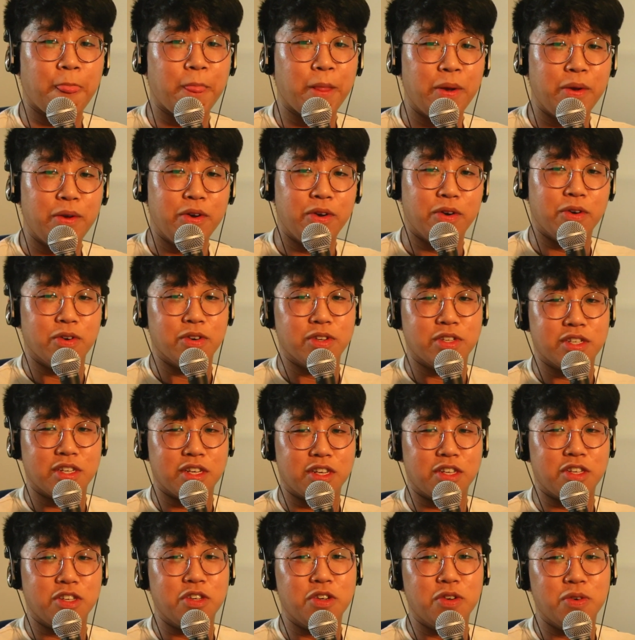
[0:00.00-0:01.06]
Or it's
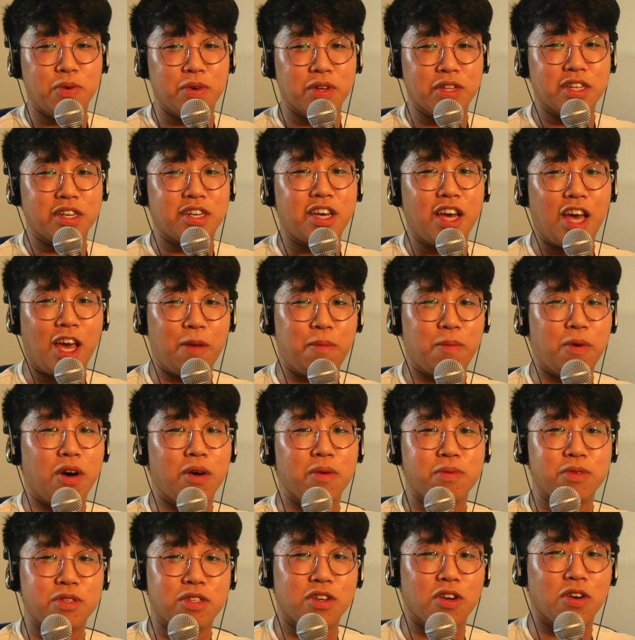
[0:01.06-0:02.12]
like, you and the
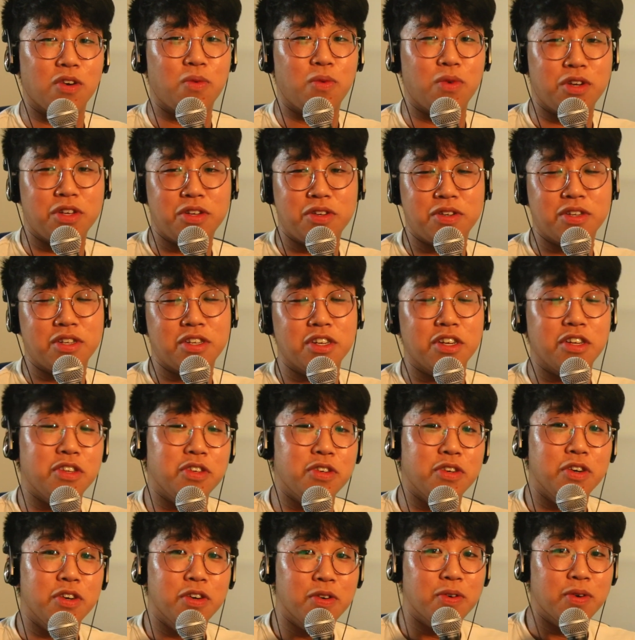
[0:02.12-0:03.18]
K-pop star, what are you gonna
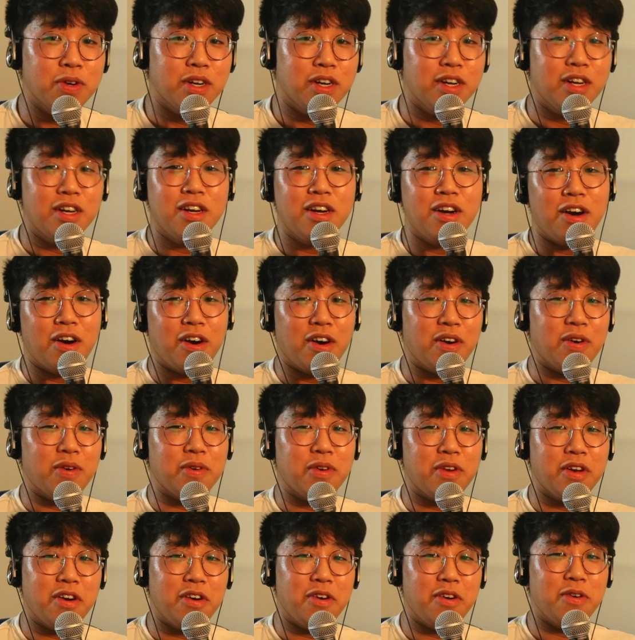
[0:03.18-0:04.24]
do? Oh
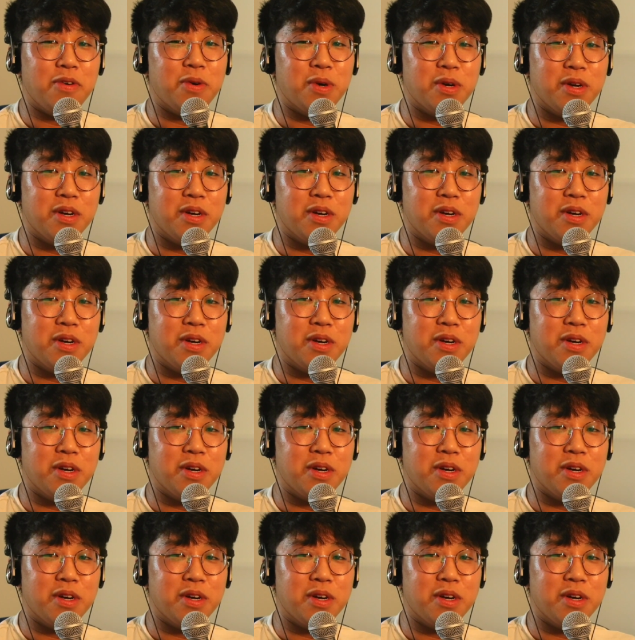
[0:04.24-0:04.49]
no.